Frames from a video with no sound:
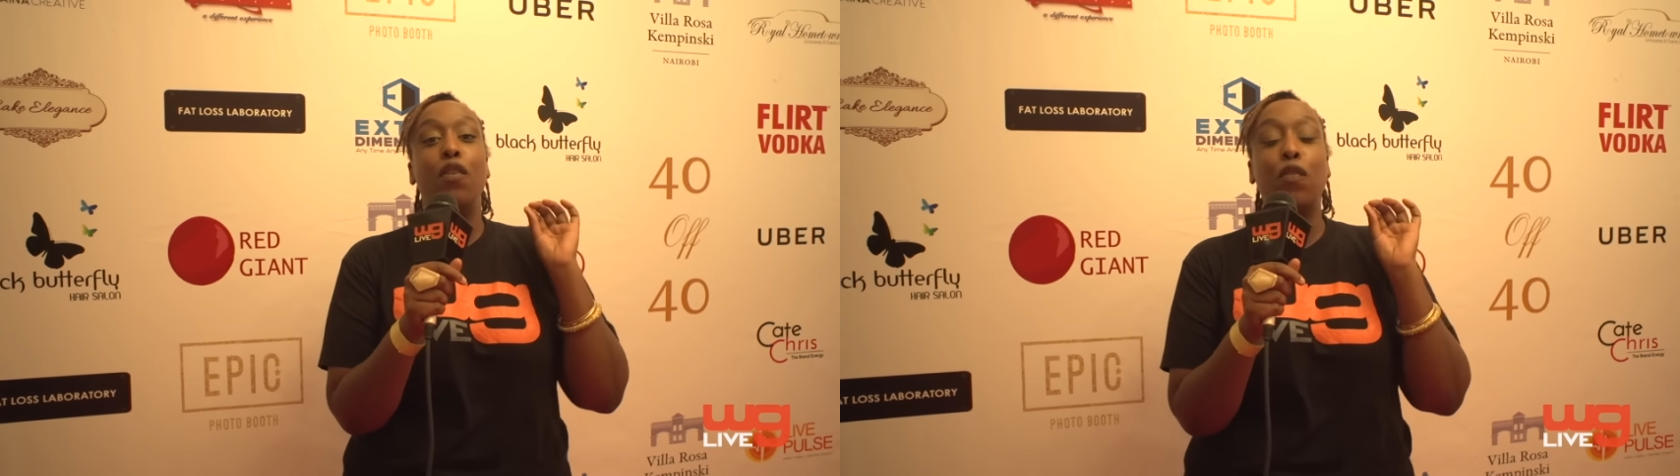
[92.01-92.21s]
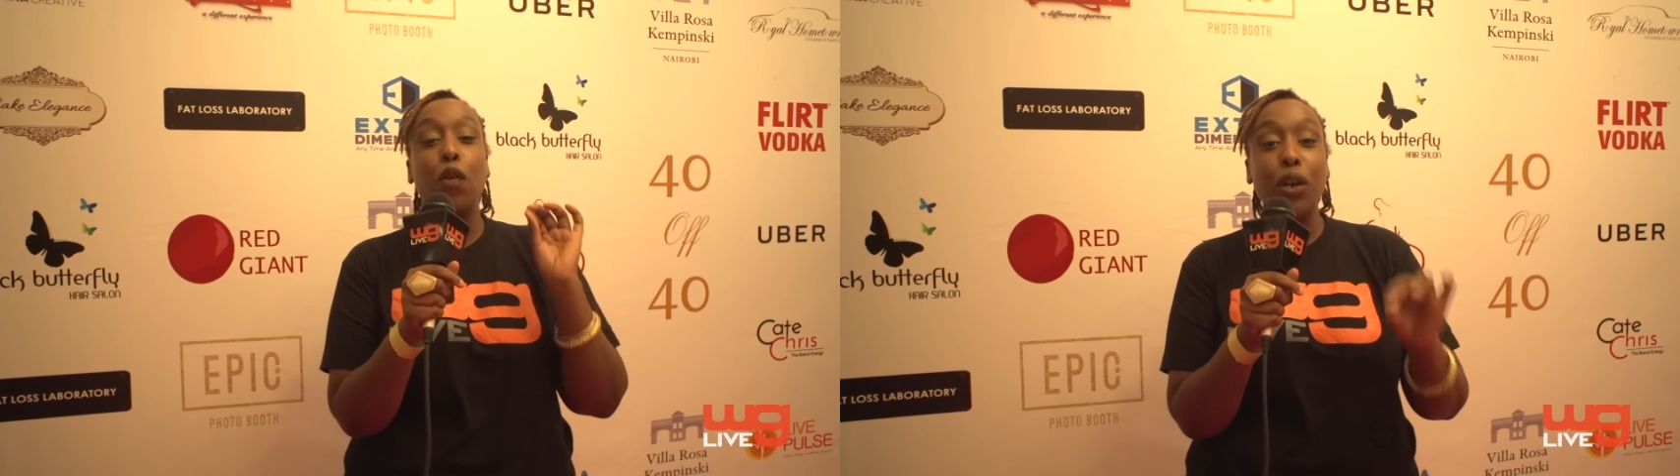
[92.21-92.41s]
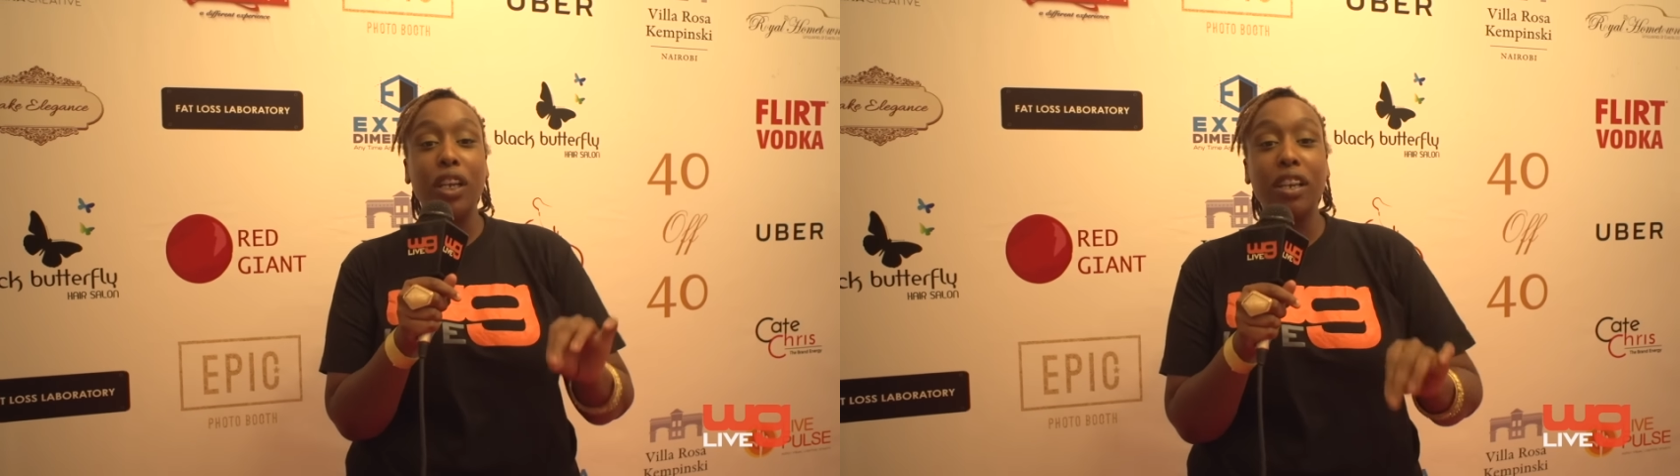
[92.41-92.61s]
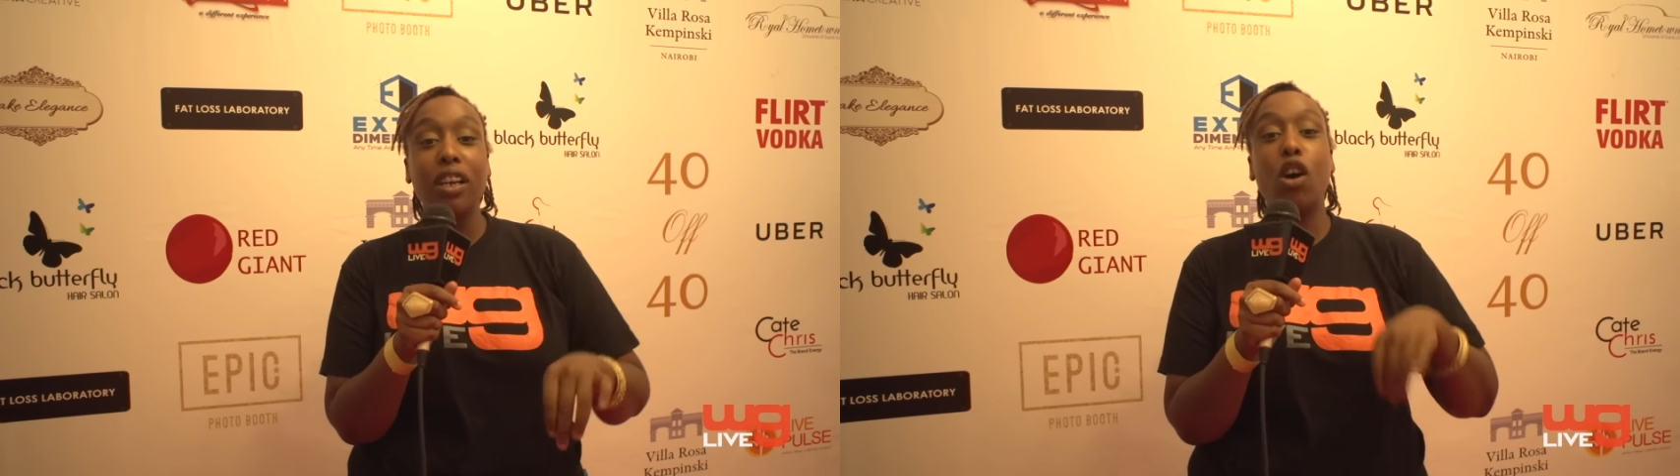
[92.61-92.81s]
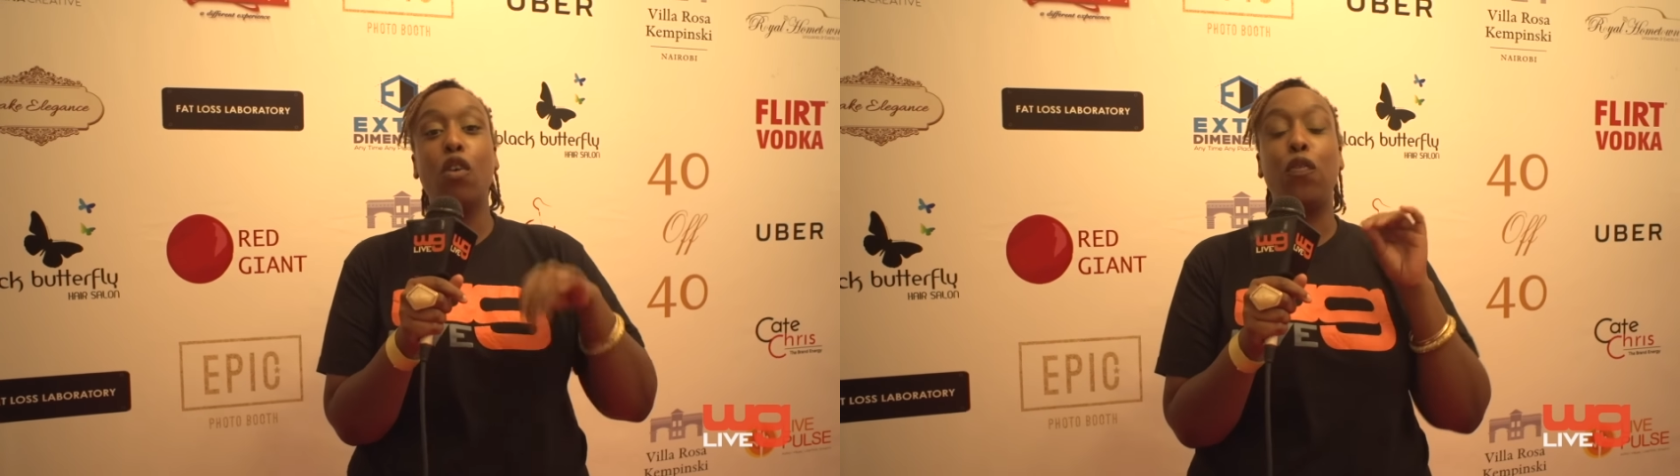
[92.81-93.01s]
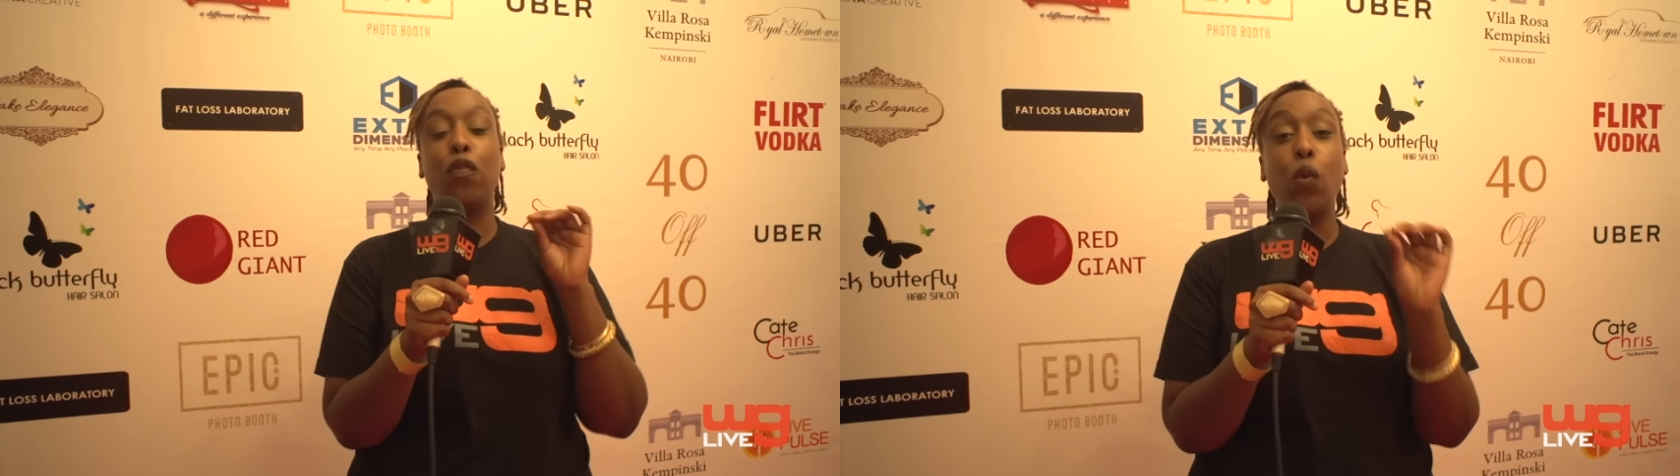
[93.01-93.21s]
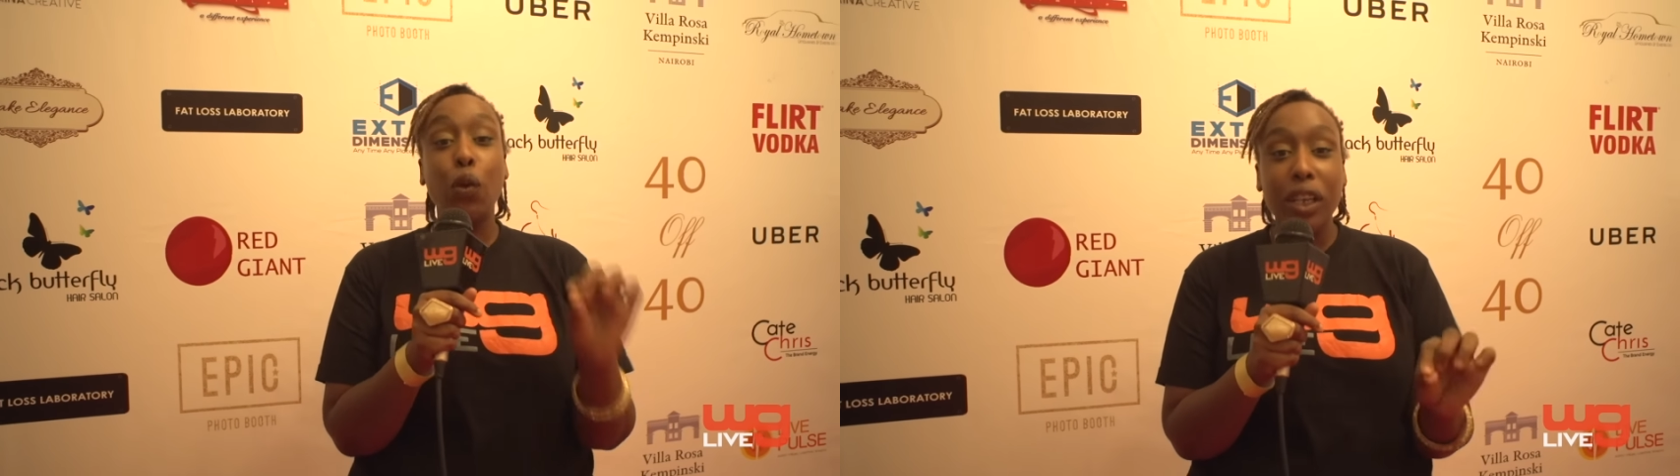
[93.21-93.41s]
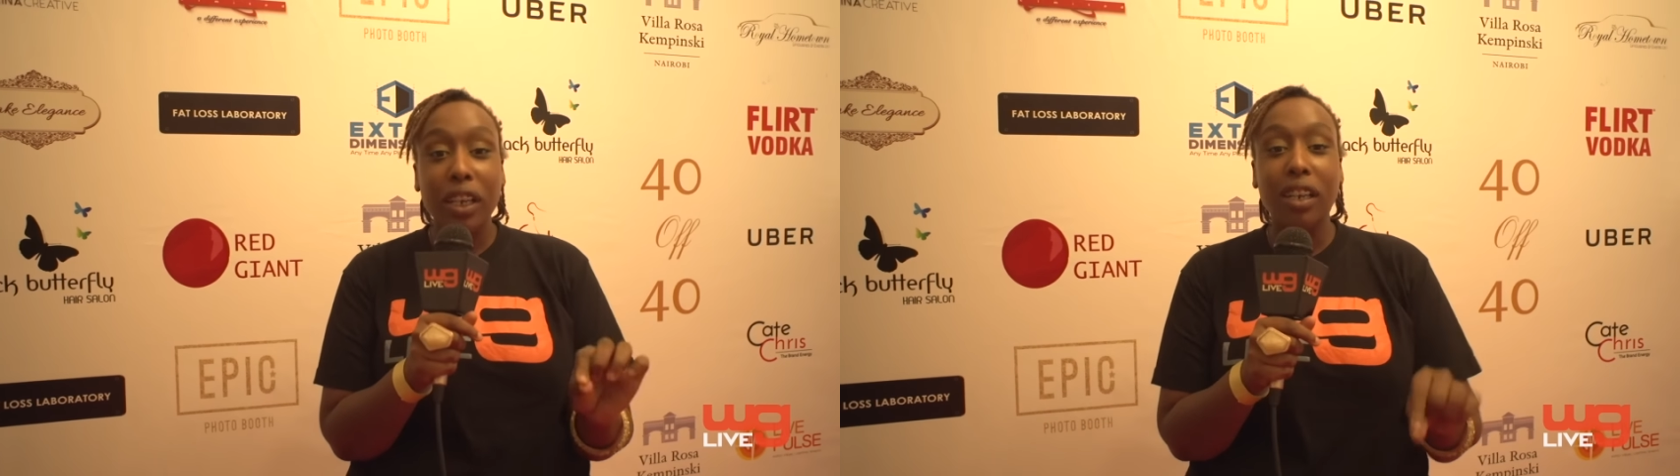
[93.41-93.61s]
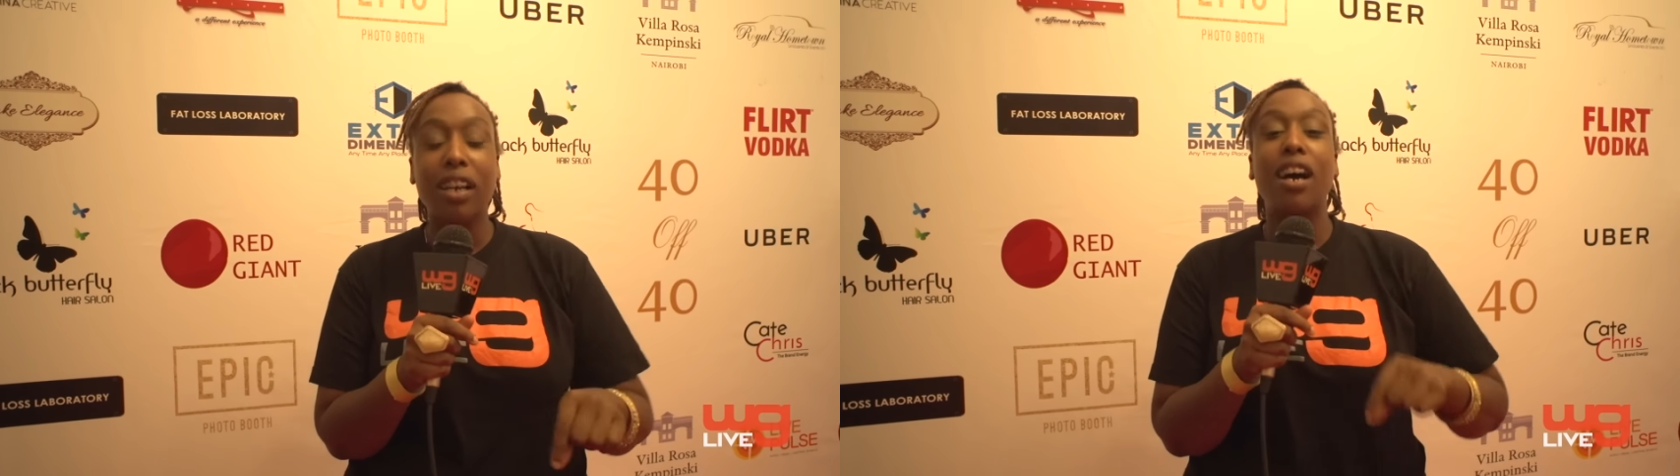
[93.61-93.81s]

40 or 40